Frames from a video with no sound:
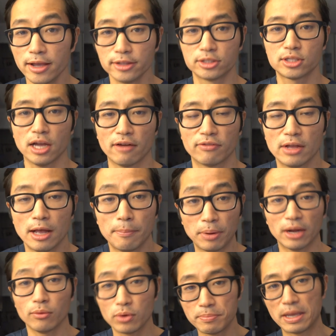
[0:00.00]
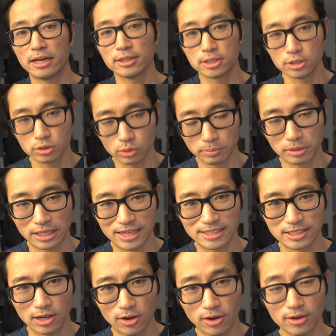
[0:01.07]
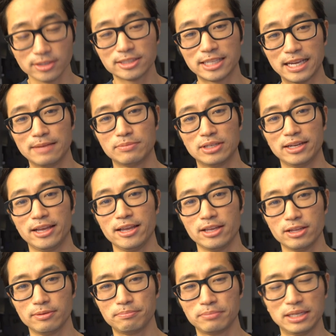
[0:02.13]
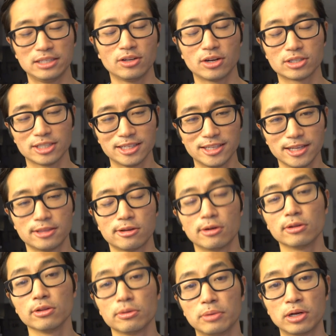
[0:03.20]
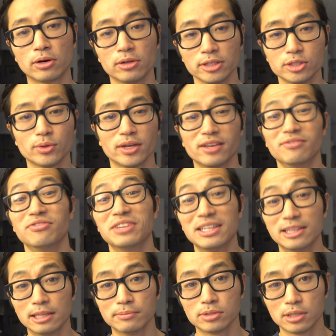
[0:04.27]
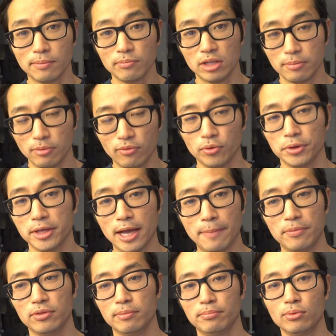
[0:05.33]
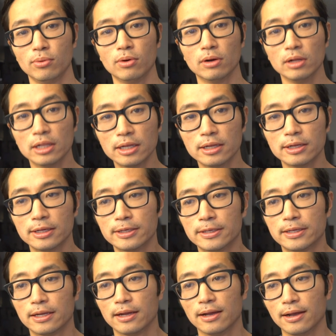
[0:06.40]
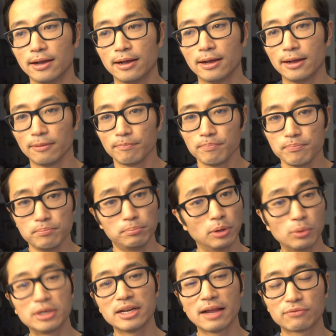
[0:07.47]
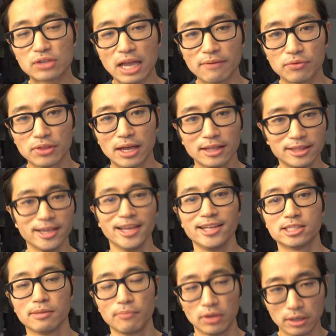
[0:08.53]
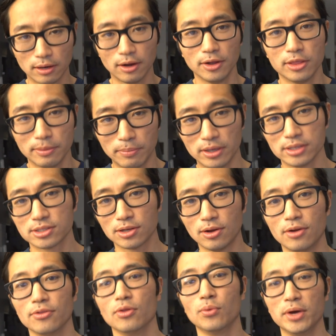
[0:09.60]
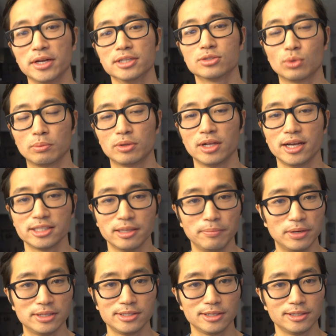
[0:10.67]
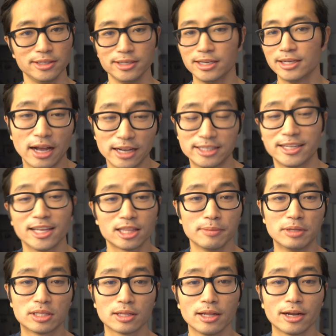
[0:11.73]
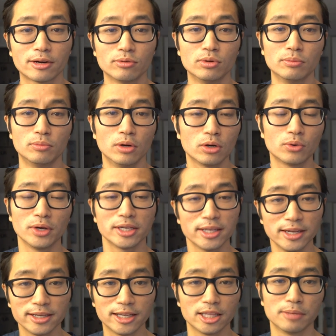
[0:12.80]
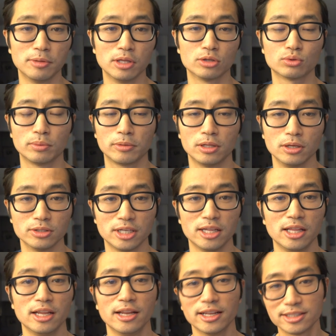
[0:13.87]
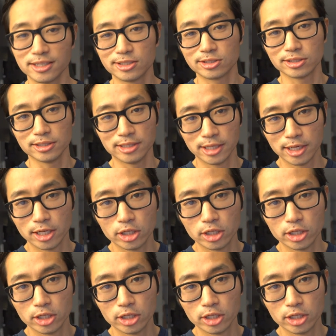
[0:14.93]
it's tough. But we made it to swim class on time today. My daughters like to get there a little bit early so I could feed them something before they hop in the pool. But we didn't have time for that. They ate something on the bus on the way to swim class. And basically, I had to get them into the locker room real quick, get them in their swim clothes, and then essentially